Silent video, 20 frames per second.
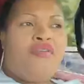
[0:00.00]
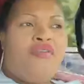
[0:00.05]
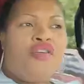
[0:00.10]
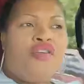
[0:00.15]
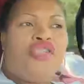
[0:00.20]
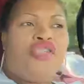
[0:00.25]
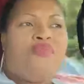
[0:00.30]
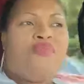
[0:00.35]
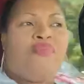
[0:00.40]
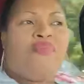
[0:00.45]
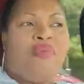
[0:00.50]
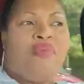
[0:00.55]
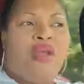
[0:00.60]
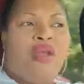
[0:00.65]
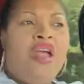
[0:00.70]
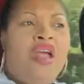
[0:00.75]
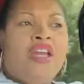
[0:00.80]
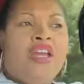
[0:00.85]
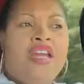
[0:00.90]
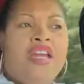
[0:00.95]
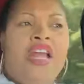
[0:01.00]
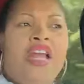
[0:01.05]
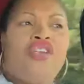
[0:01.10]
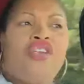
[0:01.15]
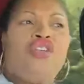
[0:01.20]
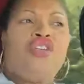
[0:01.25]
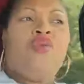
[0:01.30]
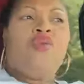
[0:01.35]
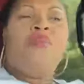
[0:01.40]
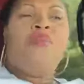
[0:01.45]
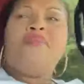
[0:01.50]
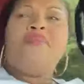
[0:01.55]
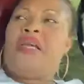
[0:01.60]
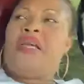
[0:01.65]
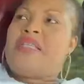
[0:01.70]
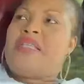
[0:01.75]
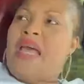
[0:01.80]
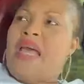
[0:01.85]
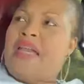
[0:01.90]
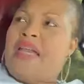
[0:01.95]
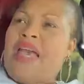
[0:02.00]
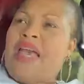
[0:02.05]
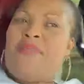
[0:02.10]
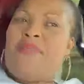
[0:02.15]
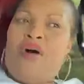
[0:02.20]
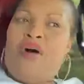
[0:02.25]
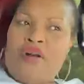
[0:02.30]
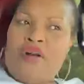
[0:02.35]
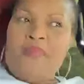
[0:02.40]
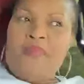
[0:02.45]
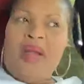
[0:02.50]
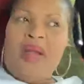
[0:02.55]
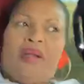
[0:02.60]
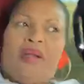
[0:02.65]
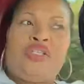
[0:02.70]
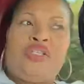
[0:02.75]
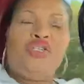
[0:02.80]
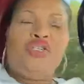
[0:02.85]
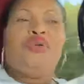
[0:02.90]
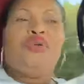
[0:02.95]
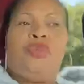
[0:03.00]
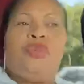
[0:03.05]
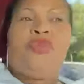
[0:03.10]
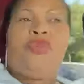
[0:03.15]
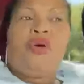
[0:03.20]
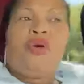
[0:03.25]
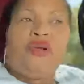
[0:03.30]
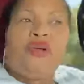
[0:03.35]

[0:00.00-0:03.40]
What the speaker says: Before she bring, then she will mix the buttermilk too